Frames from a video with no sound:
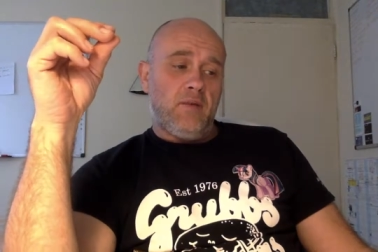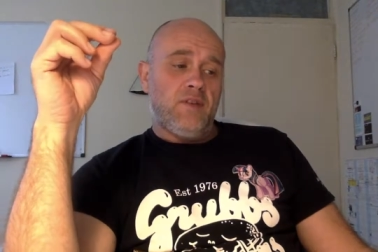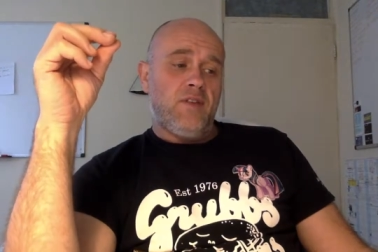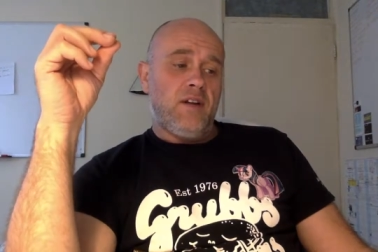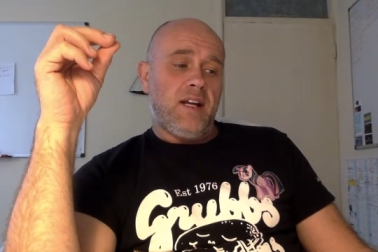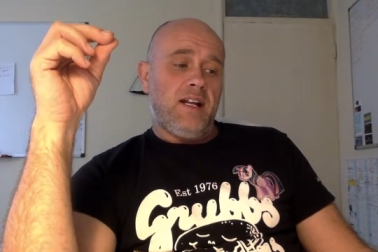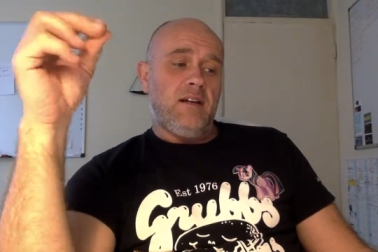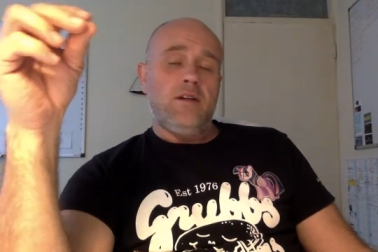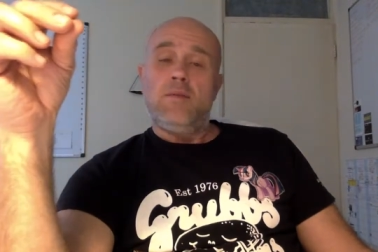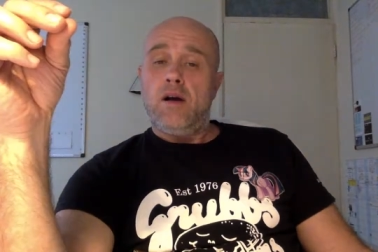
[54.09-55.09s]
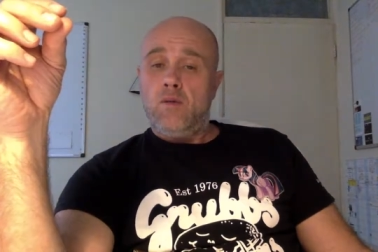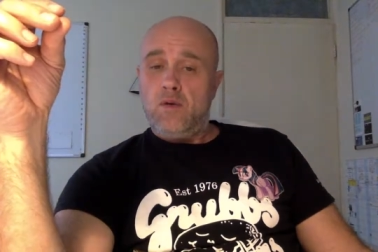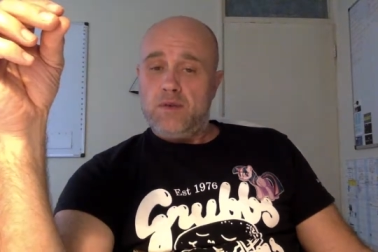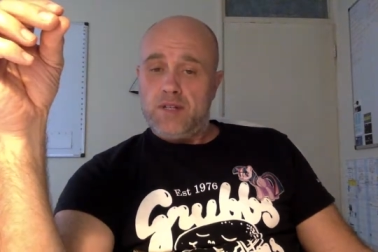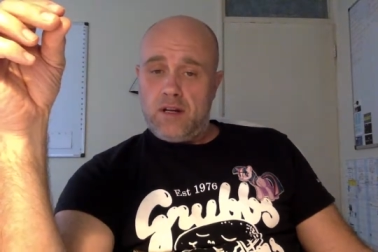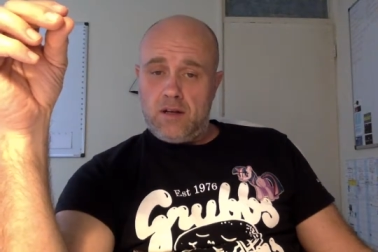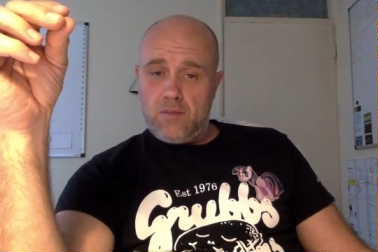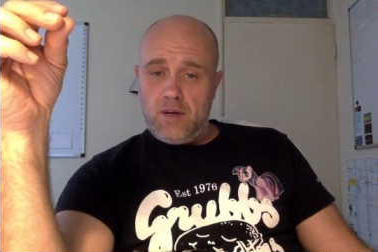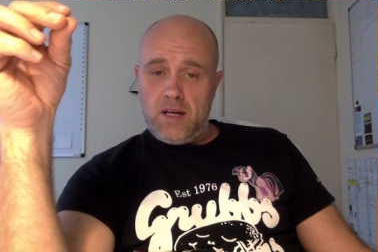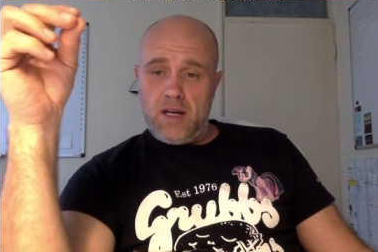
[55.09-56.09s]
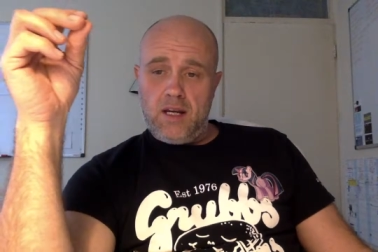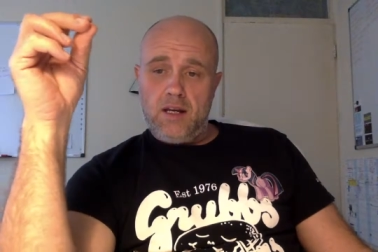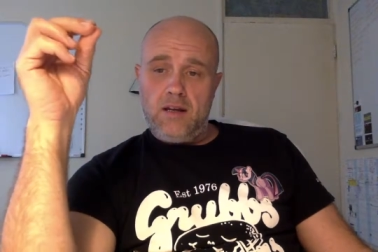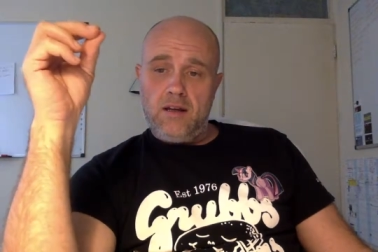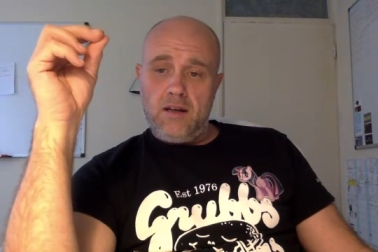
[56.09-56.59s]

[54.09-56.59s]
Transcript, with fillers: was very clear about what was going to be